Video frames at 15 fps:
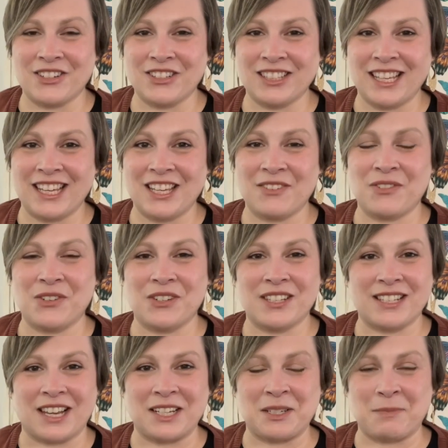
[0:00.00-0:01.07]
link if you
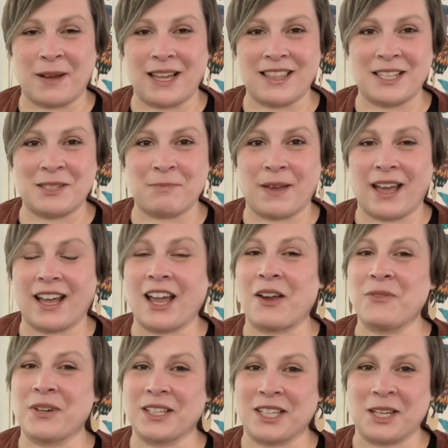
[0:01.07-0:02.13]
decide to buy this bag. I
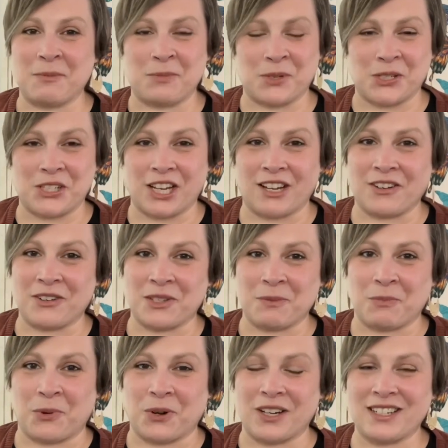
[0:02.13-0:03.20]
really appreciate your
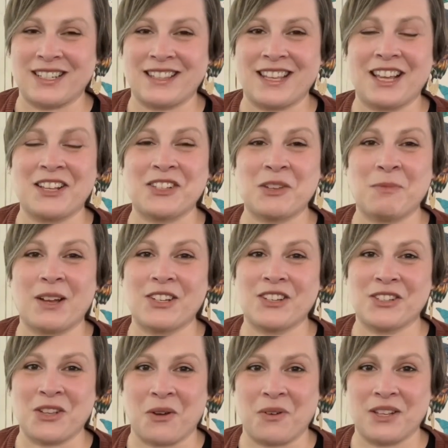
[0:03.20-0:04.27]
support. Thanks so much
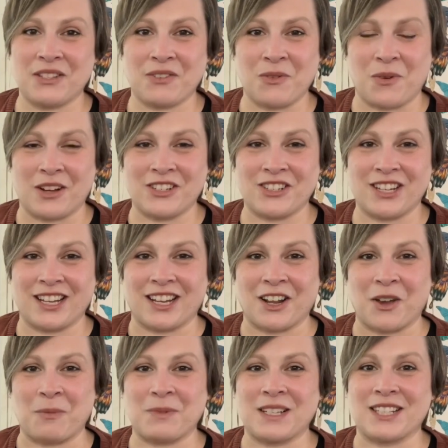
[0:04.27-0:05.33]
as always for watching, and
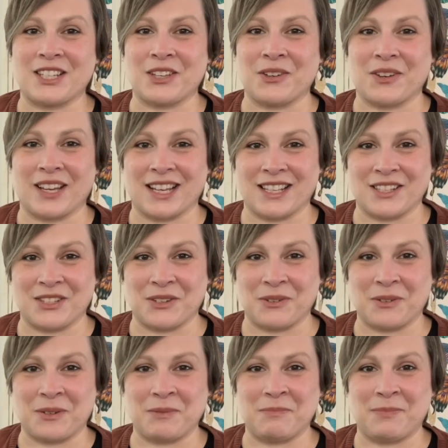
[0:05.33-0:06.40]
I hope to see you again
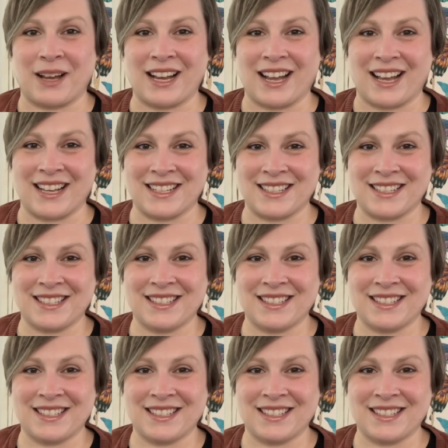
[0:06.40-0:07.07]
soon. Bye guys.